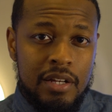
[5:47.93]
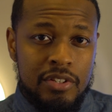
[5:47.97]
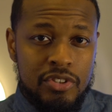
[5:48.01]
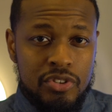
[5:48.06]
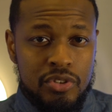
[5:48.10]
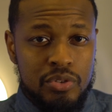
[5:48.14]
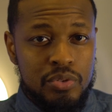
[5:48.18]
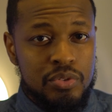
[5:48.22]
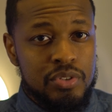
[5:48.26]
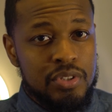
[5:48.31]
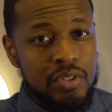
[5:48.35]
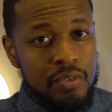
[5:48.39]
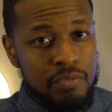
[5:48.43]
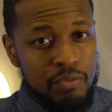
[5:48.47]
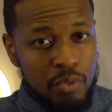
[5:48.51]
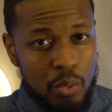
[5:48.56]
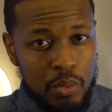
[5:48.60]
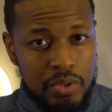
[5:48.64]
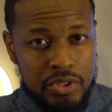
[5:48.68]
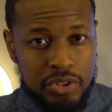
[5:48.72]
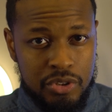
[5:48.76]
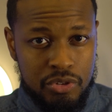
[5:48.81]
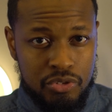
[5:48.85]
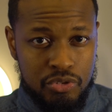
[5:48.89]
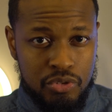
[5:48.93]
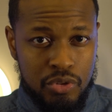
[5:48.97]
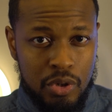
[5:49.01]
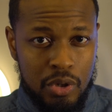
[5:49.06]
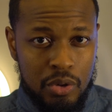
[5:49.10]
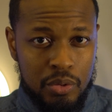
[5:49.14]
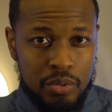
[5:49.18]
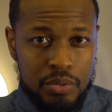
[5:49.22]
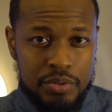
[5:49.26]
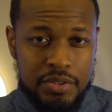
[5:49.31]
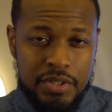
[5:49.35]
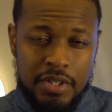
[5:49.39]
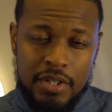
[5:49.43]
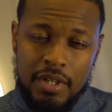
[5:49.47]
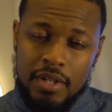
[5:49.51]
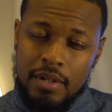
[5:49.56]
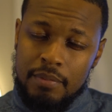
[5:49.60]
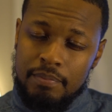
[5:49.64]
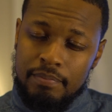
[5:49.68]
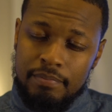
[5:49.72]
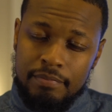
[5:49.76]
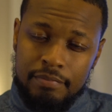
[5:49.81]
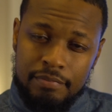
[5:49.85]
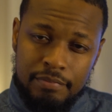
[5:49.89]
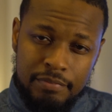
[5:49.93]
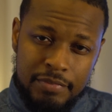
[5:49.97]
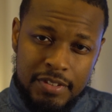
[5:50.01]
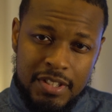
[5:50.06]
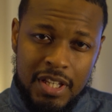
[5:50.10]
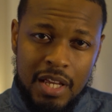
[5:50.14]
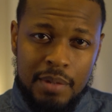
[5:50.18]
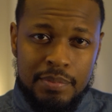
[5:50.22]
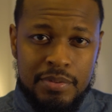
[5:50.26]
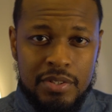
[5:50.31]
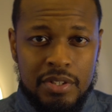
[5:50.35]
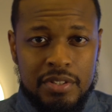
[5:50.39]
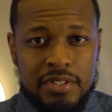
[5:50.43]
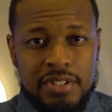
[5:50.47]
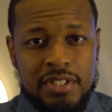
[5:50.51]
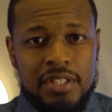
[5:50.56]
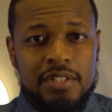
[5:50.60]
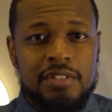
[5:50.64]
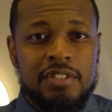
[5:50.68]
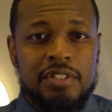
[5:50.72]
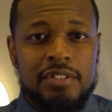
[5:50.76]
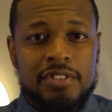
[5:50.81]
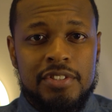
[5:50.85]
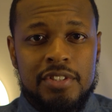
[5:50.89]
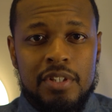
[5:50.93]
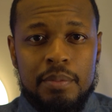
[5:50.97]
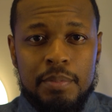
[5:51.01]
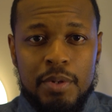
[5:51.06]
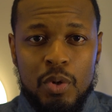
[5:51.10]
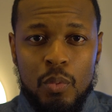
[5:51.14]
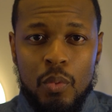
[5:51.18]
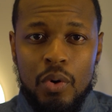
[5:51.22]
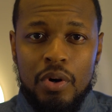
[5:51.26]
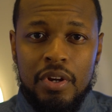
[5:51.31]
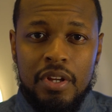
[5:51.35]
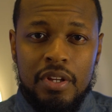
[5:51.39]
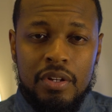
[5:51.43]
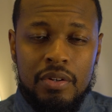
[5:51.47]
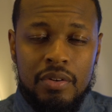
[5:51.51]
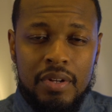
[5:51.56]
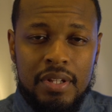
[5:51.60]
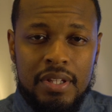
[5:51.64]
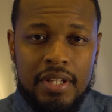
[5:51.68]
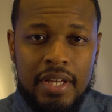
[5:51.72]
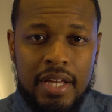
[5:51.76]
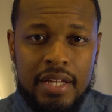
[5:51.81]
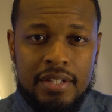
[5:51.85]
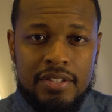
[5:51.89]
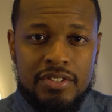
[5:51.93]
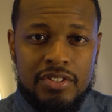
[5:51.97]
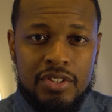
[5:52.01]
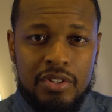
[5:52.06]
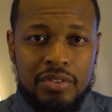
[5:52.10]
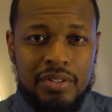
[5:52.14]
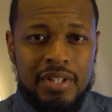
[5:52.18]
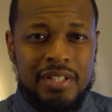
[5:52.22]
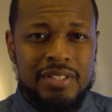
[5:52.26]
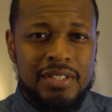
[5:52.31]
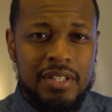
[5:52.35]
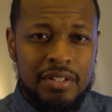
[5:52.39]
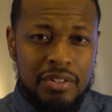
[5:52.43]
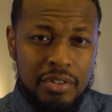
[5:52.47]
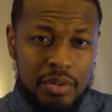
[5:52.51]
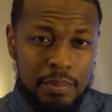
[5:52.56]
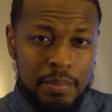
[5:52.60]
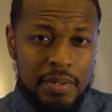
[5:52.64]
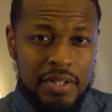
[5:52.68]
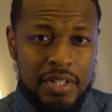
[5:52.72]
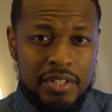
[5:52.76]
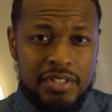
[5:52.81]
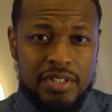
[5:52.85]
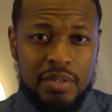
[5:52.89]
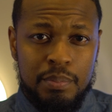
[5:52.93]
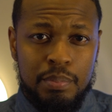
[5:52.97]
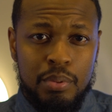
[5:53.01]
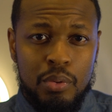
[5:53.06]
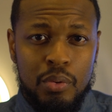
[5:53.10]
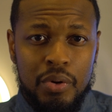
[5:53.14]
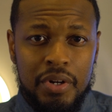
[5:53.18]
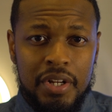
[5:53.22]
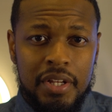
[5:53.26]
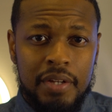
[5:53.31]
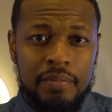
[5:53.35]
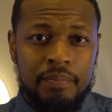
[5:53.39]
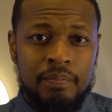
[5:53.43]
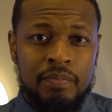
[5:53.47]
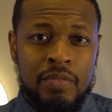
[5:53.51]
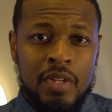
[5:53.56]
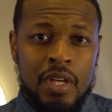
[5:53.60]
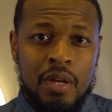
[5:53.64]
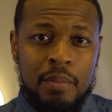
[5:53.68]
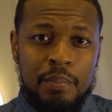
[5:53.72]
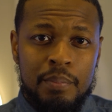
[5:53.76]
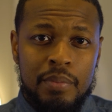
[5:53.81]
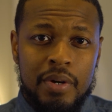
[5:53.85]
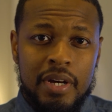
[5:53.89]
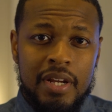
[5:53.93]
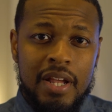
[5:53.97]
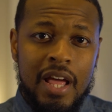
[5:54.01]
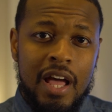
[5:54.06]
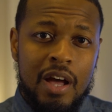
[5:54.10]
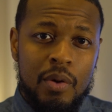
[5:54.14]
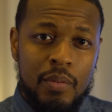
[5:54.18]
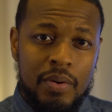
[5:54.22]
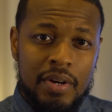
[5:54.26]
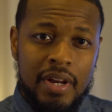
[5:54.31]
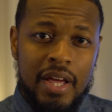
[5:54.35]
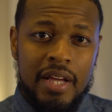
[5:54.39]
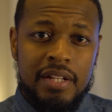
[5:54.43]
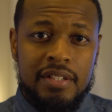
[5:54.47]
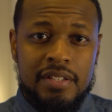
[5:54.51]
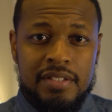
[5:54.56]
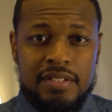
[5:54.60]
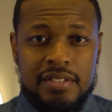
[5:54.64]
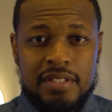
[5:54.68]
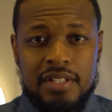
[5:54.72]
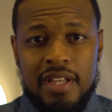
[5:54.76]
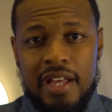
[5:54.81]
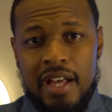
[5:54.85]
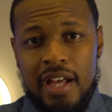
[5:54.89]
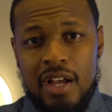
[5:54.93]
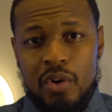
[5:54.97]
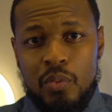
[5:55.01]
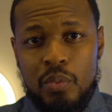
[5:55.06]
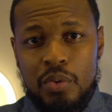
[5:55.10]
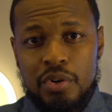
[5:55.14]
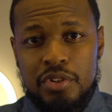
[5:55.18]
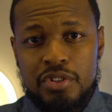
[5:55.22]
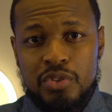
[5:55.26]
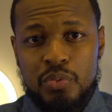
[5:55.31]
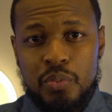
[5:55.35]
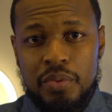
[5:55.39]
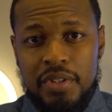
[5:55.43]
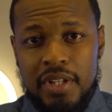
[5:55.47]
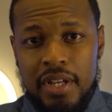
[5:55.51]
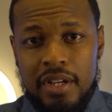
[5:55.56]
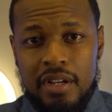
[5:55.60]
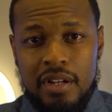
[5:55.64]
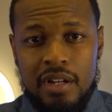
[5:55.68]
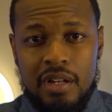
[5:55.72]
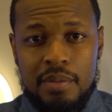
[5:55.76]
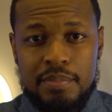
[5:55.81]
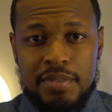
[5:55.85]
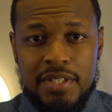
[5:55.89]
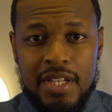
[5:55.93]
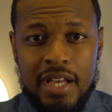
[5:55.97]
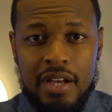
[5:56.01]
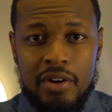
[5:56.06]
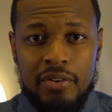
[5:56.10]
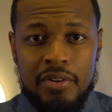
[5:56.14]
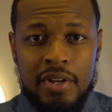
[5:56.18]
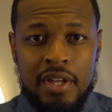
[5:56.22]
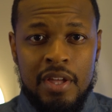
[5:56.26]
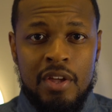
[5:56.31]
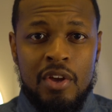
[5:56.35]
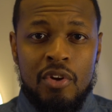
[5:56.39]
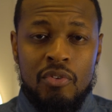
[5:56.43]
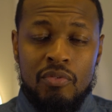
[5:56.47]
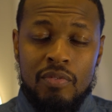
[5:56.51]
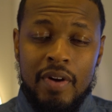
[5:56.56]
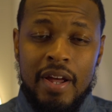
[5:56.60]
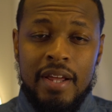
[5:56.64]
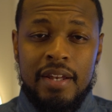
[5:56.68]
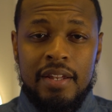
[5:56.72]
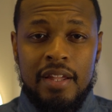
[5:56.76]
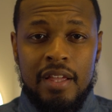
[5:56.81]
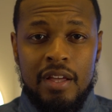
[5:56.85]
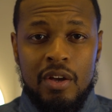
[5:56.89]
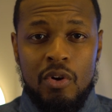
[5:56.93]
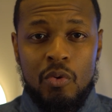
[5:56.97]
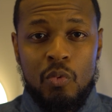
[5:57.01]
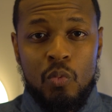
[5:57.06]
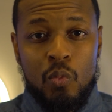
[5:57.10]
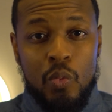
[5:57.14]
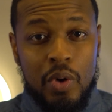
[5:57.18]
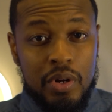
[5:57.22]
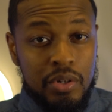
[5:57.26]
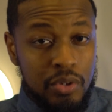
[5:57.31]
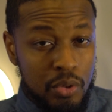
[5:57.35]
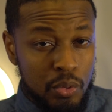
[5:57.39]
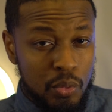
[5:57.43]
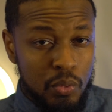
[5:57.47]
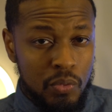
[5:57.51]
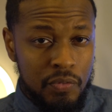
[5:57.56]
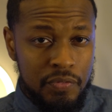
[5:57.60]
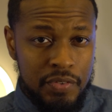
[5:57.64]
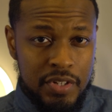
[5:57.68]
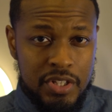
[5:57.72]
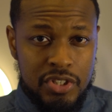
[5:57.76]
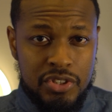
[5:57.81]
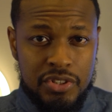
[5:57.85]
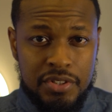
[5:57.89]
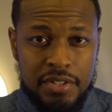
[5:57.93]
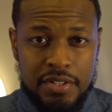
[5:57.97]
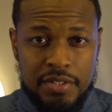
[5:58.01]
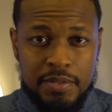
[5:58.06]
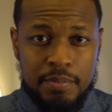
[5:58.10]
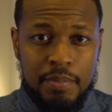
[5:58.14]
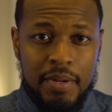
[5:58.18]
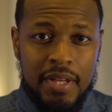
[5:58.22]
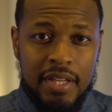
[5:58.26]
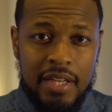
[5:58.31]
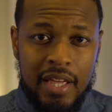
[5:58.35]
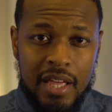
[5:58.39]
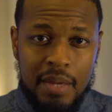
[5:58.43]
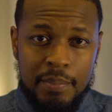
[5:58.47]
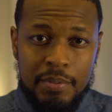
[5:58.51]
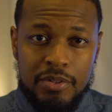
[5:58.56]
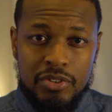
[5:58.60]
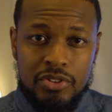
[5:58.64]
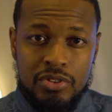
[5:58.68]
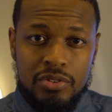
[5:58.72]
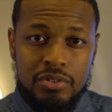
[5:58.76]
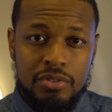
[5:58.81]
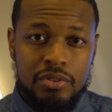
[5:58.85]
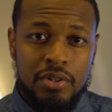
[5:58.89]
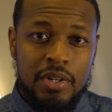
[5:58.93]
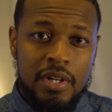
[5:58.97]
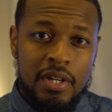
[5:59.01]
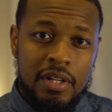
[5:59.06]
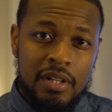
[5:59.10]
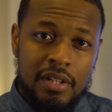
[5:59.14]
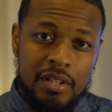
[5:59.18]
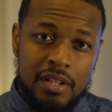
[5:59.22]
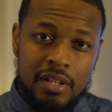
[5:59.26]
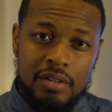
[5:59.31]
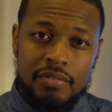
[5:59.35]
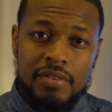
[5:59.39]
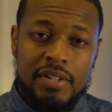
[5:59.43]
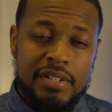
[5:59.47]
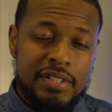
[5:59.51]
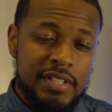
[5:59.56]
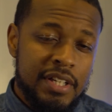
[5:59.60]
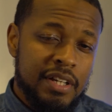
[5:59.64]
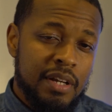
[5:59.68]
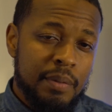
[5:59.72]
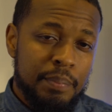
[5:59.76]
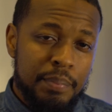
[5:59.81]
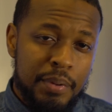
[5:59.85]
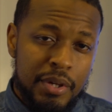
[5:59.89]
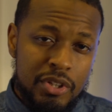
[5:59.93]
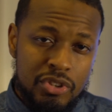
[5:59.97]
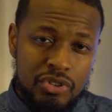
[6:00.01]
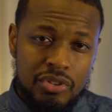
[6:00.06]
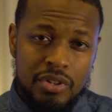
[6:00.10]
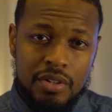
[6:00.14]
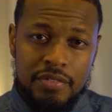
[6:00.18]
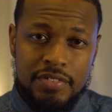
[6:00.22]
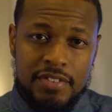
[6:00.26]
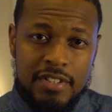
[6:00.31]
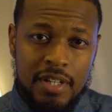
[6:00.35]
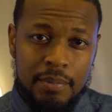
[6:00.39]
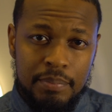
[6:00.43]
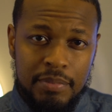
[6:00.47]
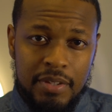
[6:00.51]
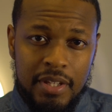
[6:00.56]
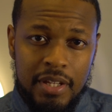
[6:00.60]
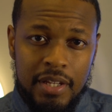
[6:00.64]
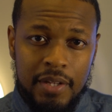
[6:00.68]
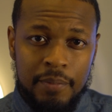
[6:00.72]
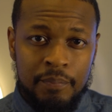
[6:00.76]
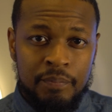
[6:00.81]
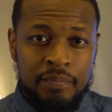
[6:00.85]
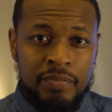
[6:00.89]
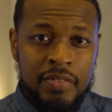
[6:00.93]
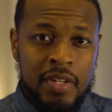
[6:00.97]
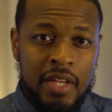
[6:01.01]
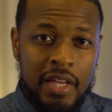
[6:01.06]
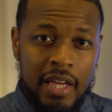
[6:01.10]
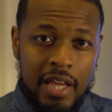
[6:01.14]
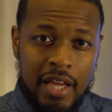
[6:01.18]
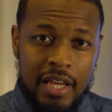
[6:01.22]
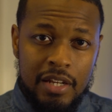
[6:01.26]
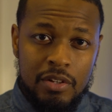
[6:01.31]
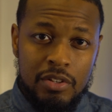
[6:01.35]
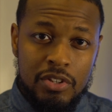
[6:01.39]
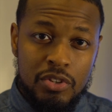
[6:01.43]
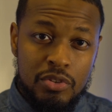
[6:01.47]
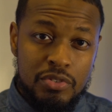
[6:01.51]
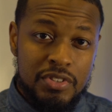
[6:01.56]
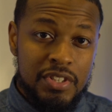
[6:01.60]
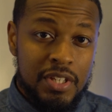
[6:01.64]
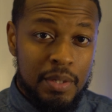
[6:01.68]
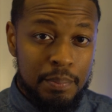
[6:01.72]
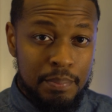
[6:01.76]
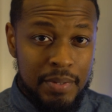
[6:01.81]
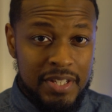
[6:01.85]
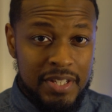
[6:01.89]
use the voice controls. Samsung seems to still be working on that. So that's a little bit disappointing, but I would like to see how it works when that comes out. Right now, one cool feature is being able to literally take a picture of something, and using